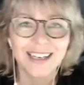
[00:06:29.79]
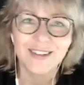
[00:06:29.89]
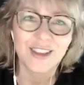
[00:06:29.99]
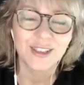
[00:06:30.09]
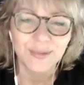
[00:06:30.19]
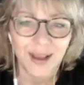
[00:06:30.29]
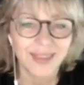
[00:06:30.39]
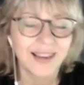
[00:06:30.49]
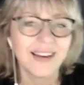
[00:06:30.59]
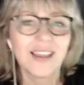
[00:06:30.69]
which is, I
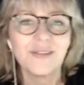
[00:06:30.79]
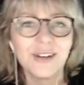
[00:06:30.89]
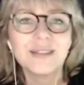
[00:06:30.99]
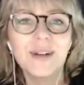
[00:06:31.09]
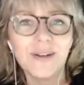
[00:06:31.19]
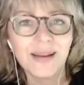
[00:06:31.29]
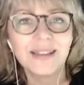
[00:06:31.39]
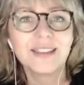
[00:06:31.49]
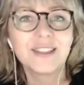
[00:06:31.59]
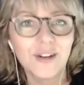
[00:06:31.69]
think, another reason why I've
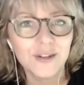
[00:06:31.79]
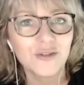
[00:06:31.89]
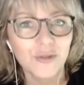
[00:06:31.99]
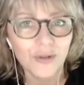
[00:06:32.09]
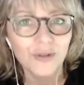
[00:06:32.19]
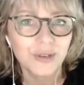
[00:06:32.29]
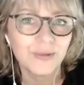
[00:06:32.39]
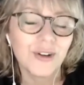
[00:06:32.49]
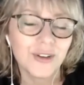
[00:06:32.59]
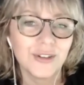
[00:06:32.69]
been so drawn to
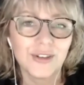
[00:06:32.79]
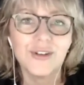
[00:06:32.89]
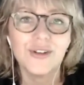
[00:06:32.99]
what you do.